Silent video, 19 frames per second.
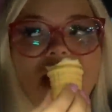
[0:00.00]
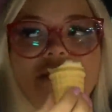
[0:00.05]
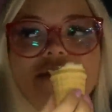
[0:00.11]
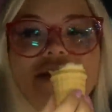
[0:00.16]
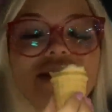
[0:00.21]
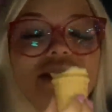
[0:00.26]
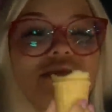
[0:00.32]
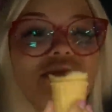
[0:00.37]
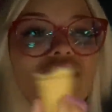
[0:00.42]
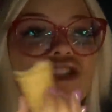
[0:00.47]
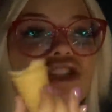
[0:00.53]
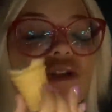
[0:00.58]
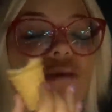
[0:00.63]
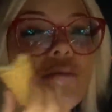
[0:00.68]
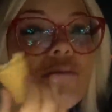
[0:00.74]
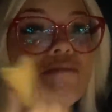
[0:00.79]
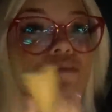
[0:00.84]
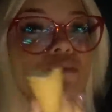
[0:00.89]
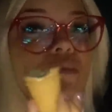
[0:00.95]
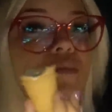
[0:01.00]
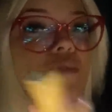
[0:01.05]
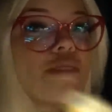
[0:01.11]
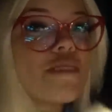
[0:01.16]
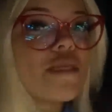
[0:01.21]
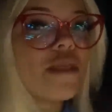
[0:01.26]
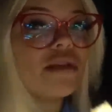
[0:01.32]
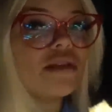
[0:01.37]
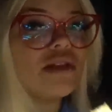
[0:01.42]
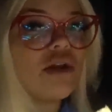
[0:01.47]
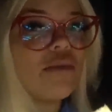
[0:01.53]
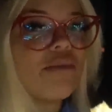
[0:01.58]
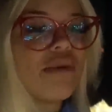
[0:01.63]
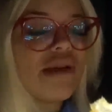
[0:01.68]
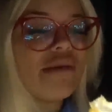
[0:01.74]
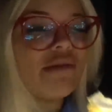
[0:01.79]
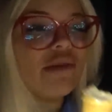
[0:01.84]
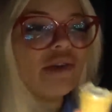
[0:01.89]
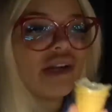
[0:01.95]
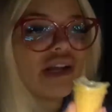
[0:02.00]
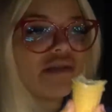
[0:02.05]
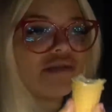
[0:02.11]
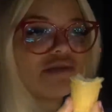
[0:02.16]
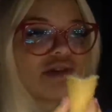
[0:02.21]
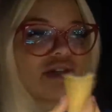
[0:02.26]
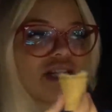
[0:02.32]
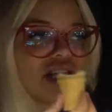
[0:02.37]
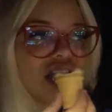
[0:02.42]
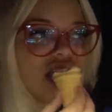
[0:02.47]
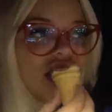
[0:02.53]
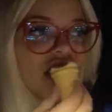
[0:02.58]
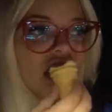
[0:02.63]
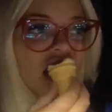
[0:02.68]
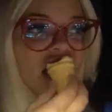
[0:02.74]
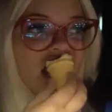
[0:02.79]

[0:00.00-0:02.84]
I'm such a little baby when it comes to my teeth.